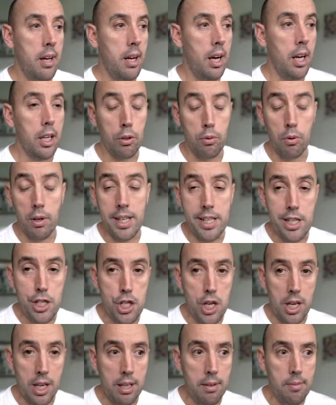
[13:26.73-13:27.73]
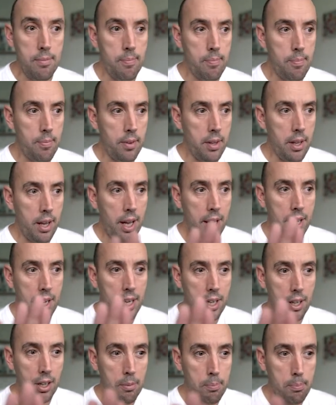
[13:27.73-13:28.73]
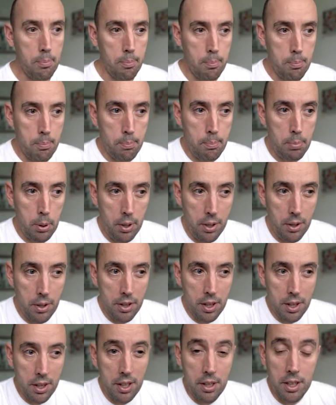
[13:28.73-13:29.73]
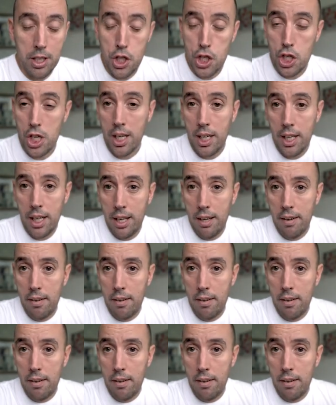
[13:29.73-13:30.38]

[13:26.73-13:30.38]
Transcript: a grey sheet, and then I put the sheet